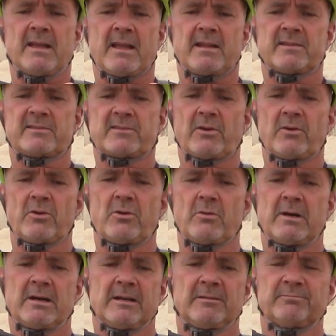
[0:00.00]
And
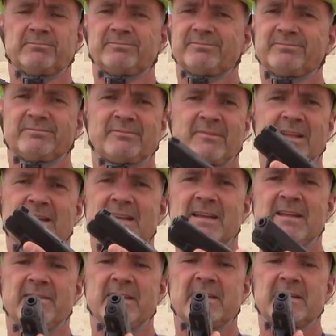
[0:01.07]
so uh,
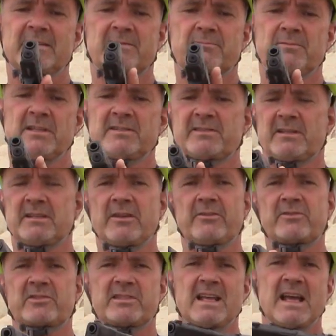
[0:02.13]
and then it, it's
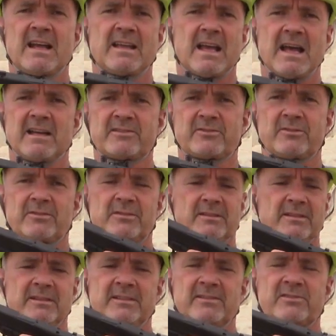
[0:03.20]
another snag hazard.
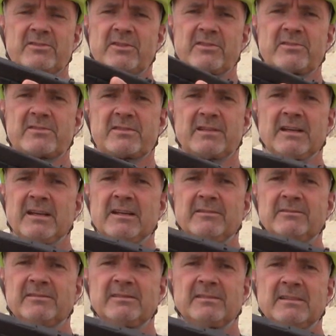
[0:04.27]
It's just uh,